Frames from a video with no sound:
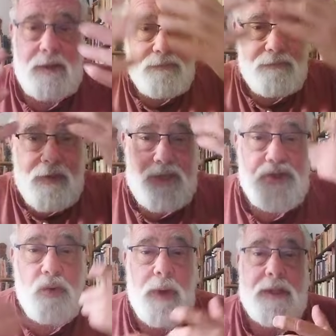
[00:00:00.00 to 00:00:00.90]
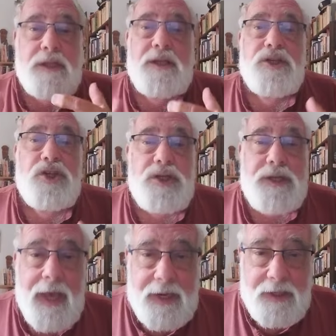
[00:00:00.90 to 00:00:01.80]
facial recognition
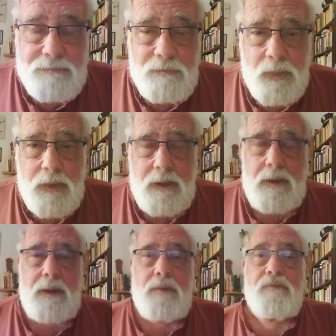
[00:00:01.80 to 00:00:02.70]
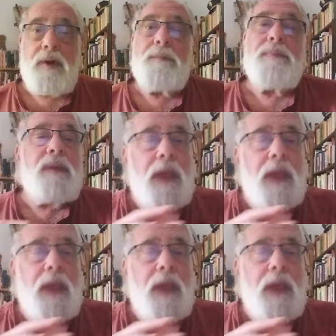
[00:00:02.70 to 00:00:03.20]
data from